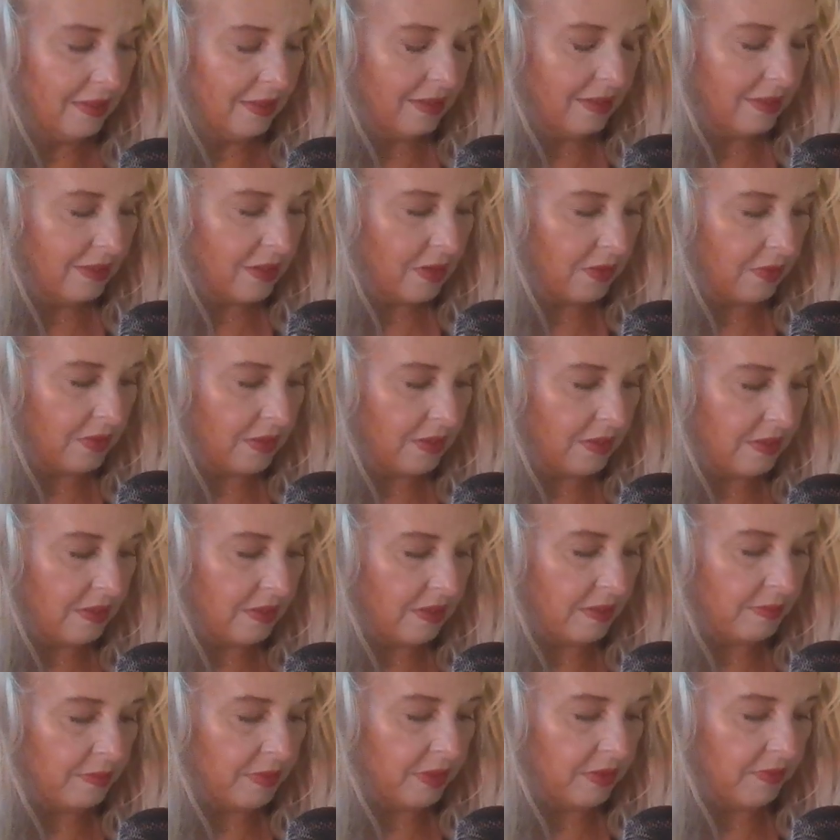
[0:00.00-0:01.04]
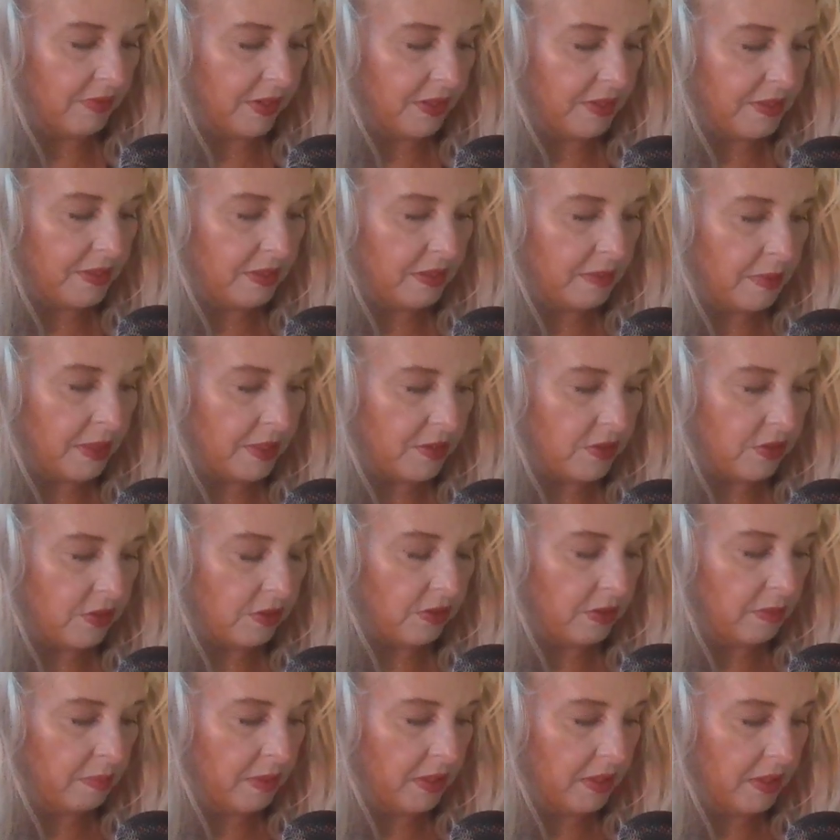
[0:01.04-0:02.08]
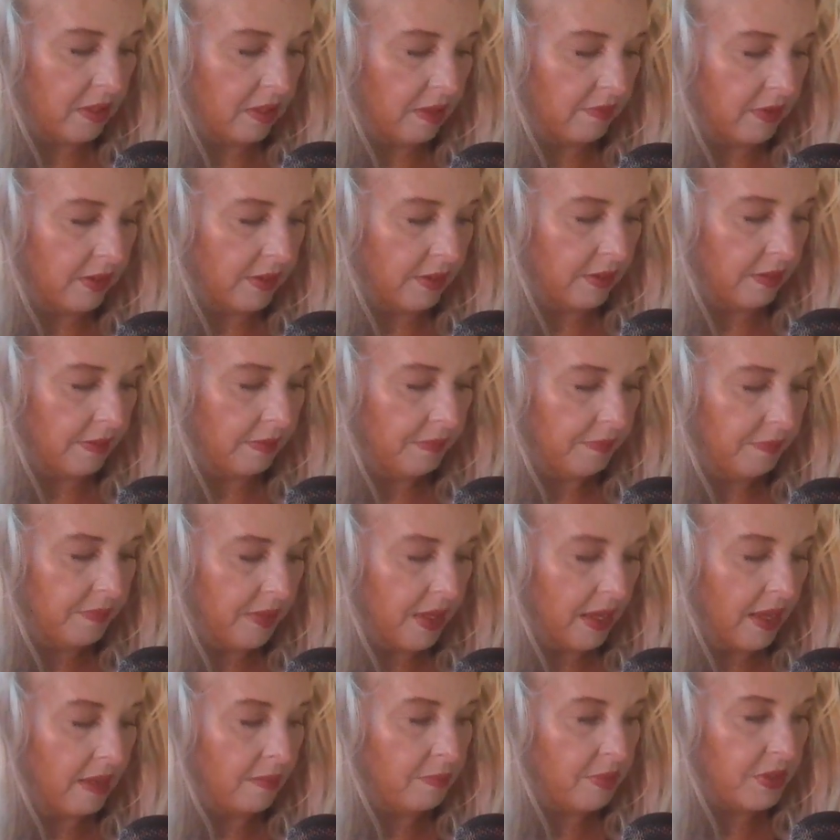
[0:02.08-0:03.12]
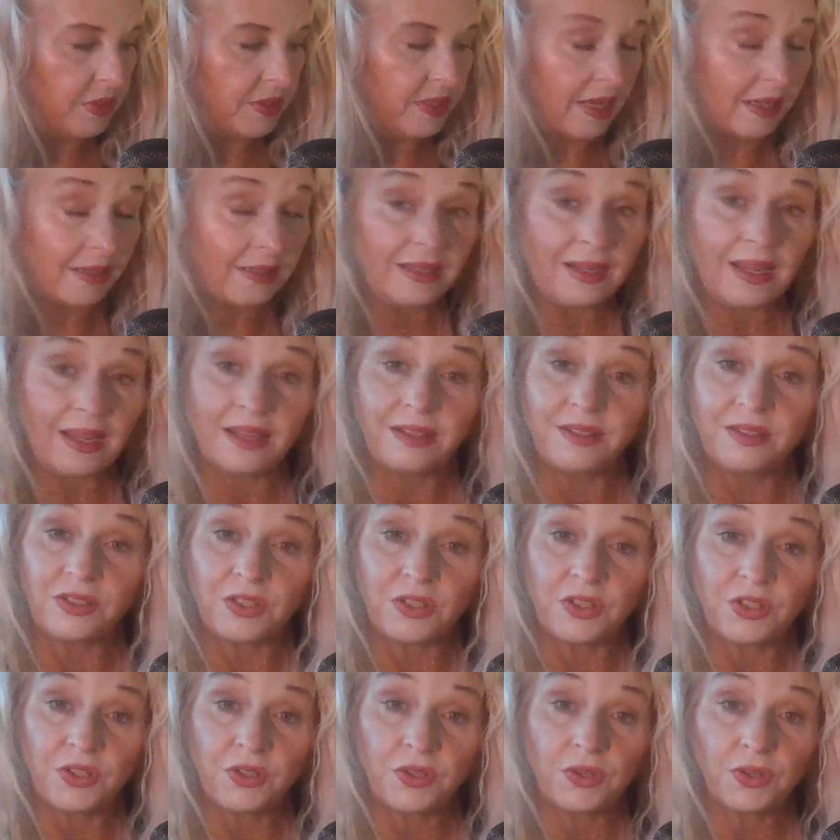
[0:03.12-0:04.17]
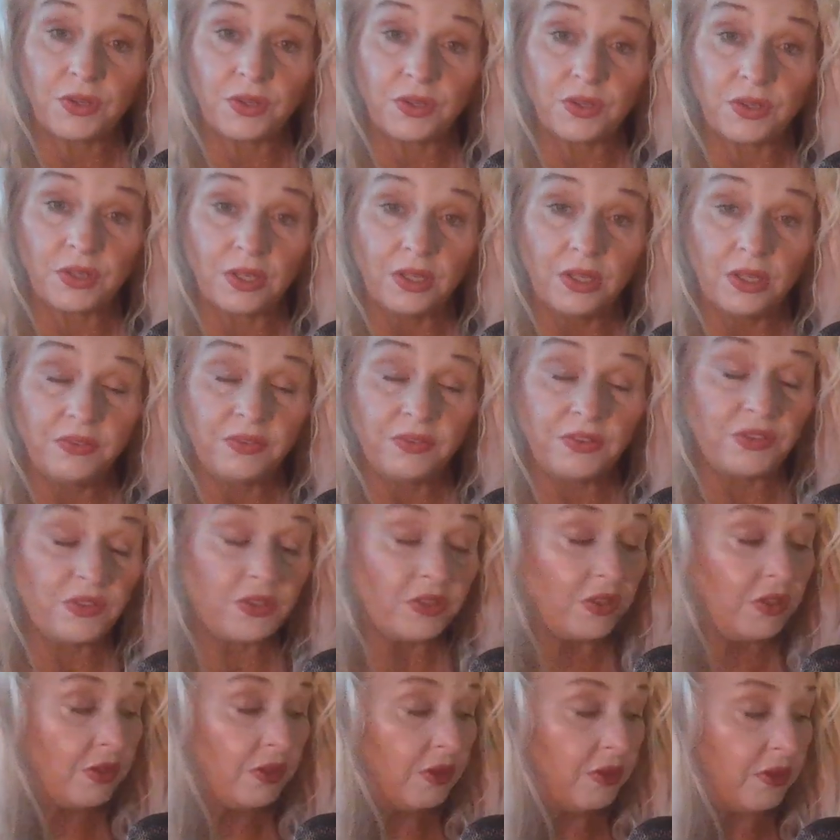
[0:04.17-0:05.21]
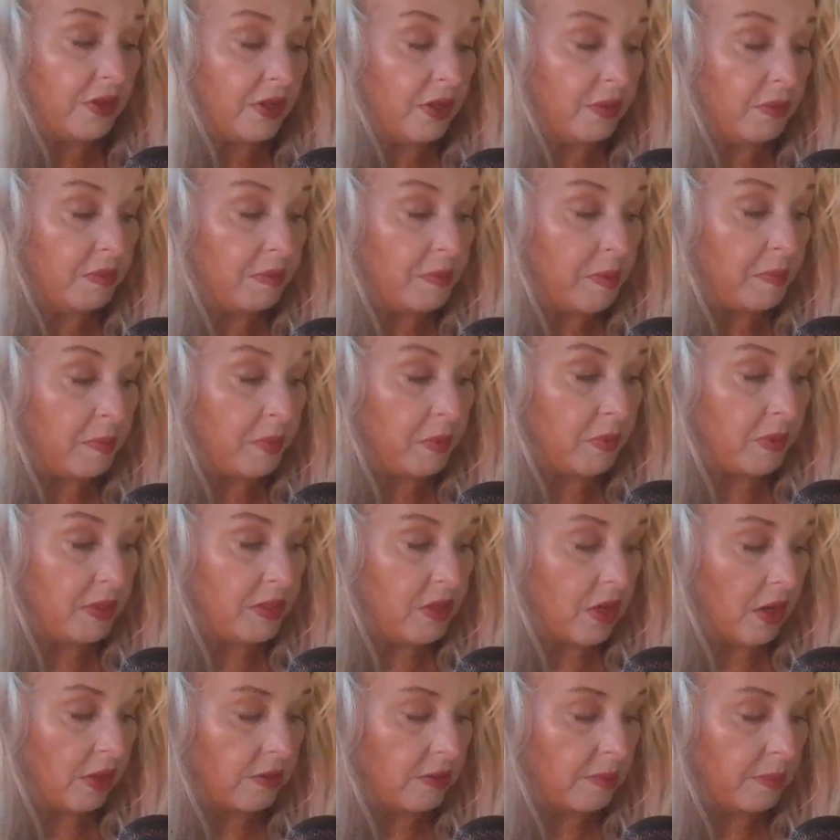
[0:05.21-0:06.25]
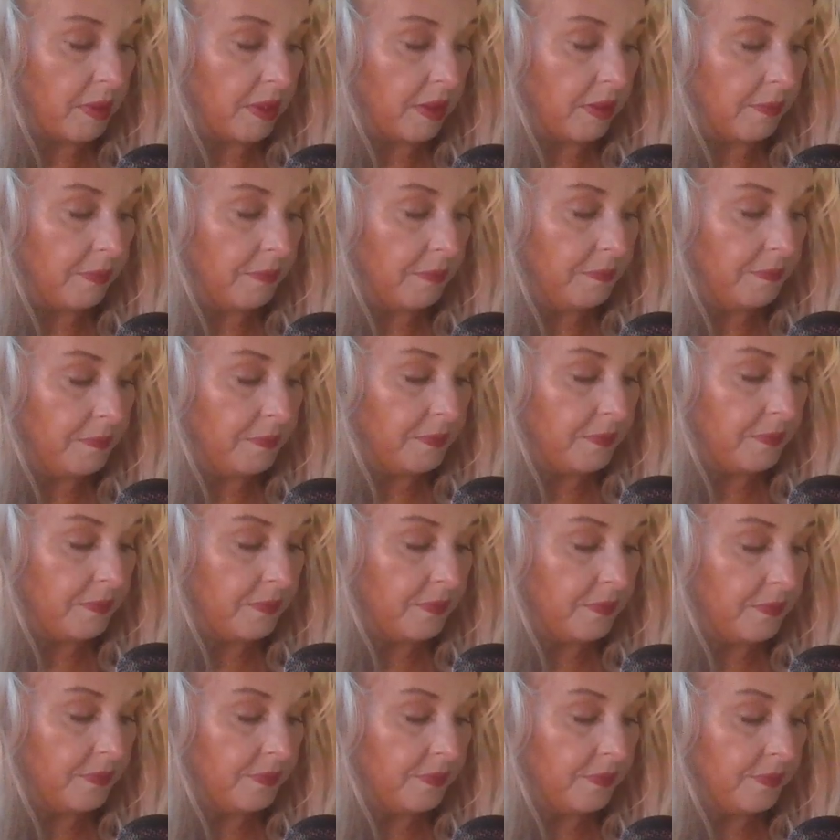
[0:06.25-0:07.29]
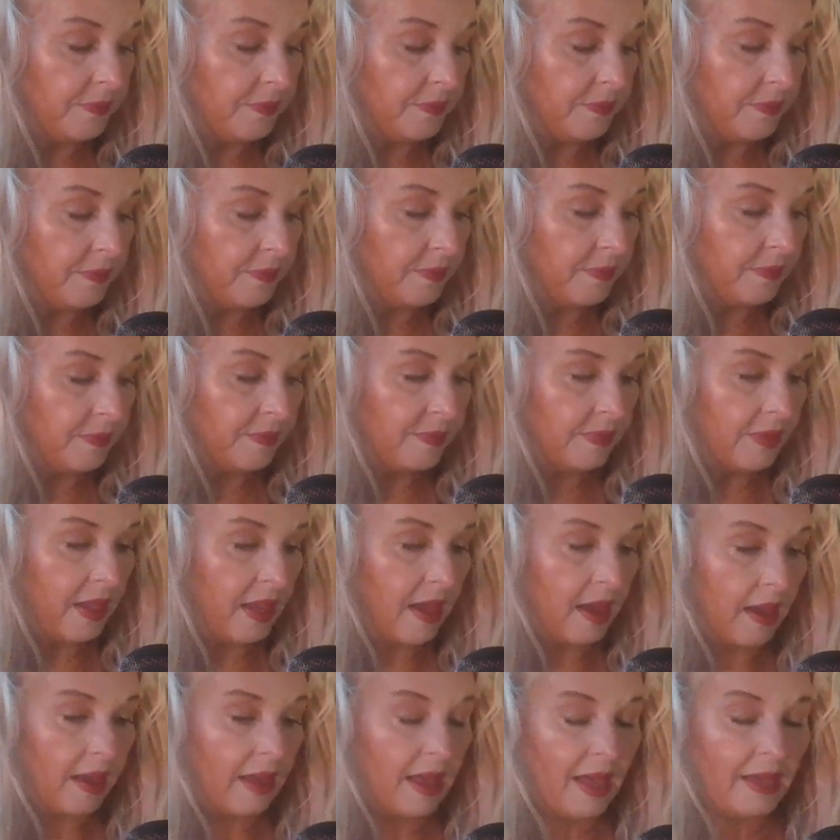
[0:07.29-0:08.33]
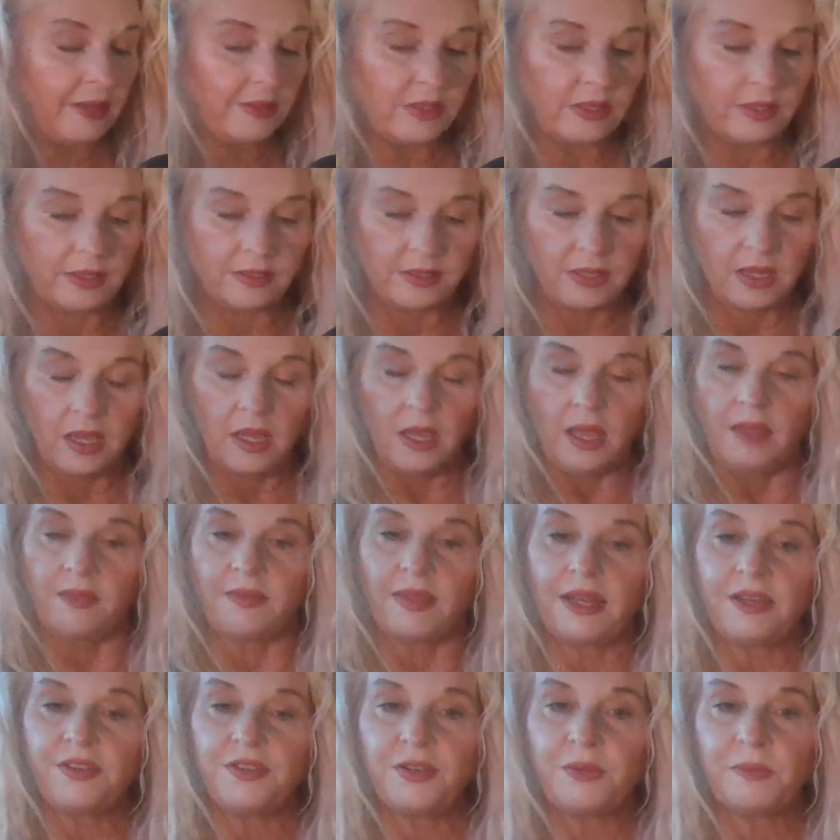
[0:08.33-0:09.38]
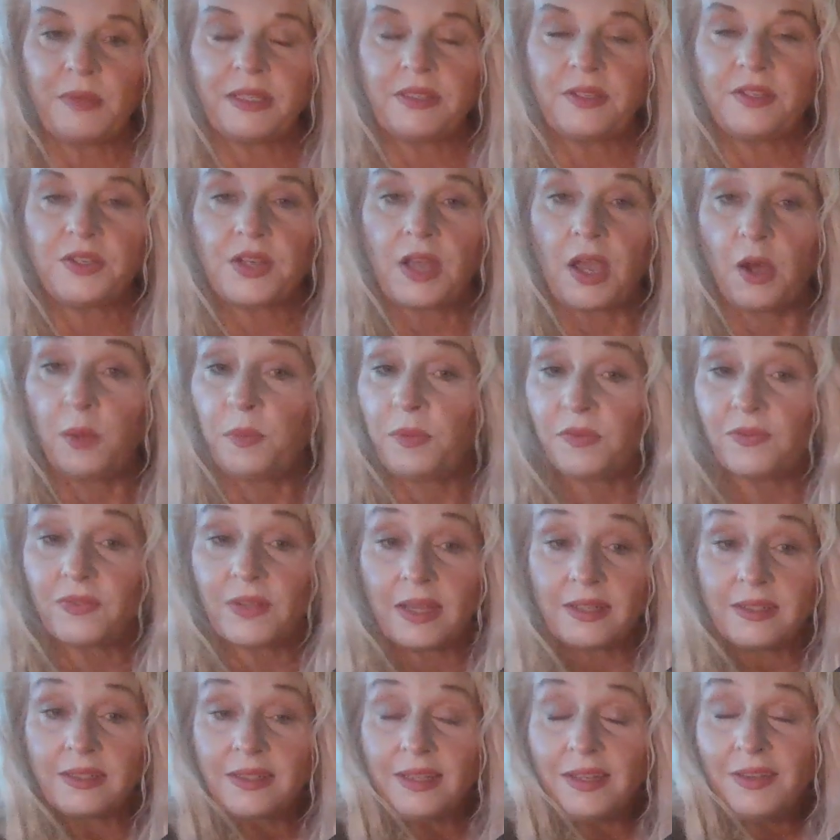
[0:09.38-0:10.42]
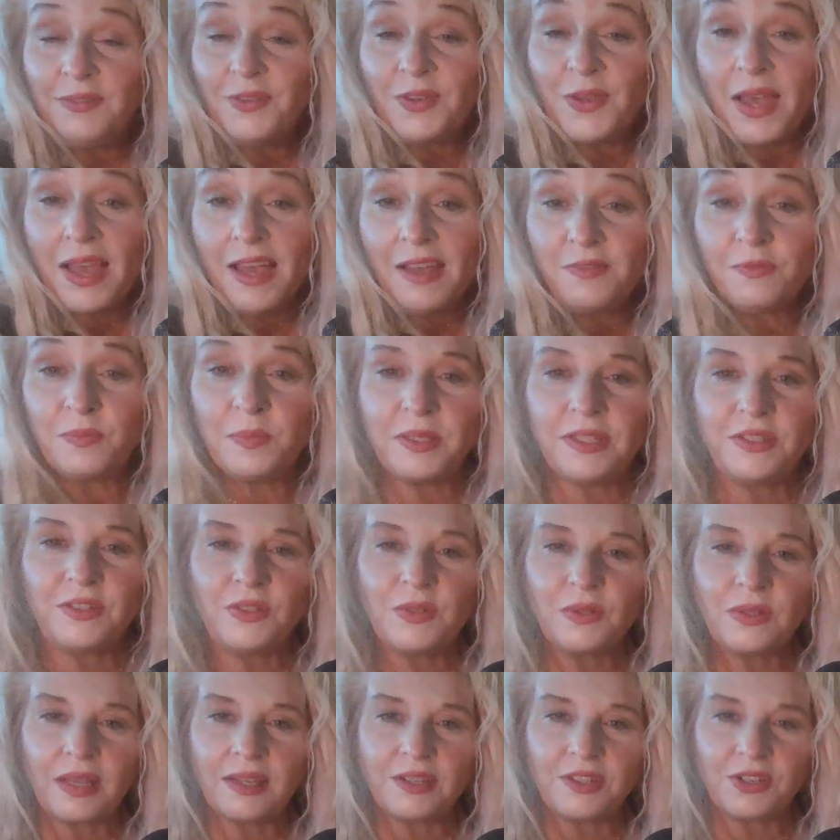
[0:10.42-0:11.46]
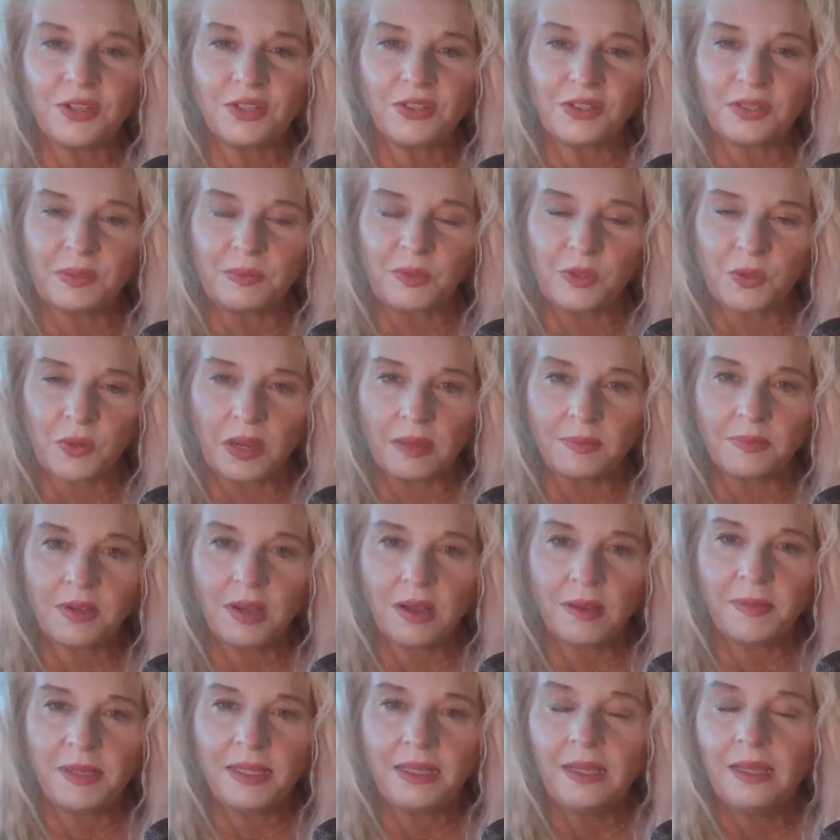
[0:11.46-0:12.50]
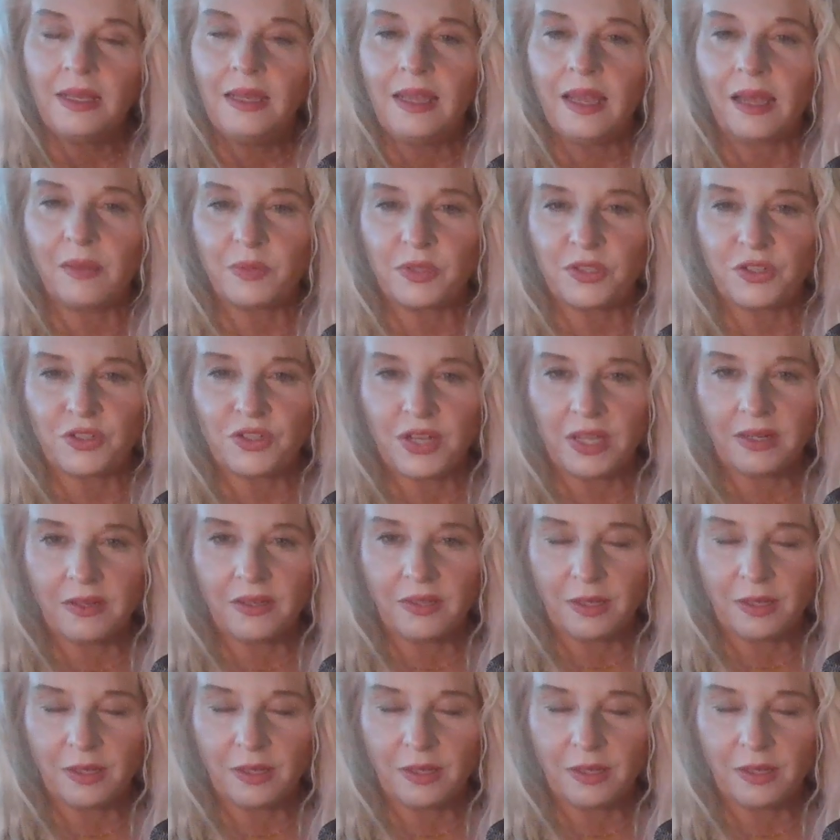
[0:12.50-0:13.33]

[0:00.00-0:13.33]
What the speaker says: this is something very special to be coveted and protected and secured. The security, remember we talked about. Yeah, excellent. That is your message. I hope you've liked it. If you have, please do like, share, subscribe, comment. Helps the channel